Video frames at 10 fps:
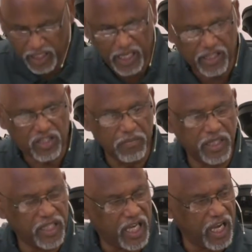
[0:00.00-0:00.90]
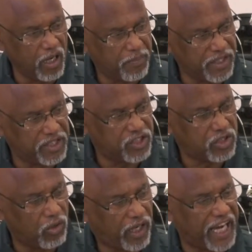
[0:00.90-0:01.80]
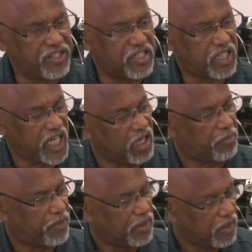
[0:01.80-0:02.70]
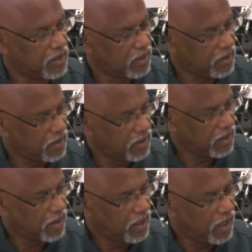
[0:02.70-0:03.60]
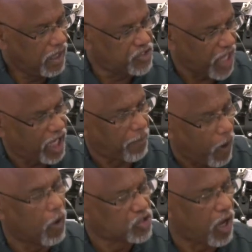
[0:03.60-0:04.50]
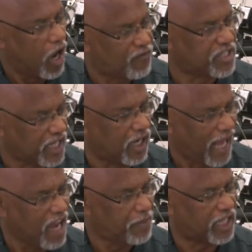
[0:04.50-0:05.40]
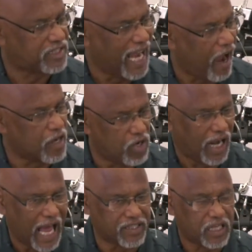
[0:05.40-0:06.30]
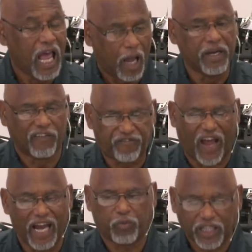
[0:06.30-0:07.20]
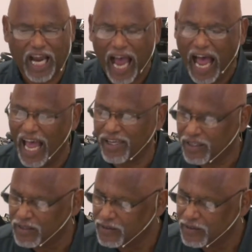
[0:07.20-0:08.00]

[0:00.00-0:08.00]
He hits him in the hip and dislocates his hip. And Jacob holds on for dear life, because now he realizes, I'm in a fight with God.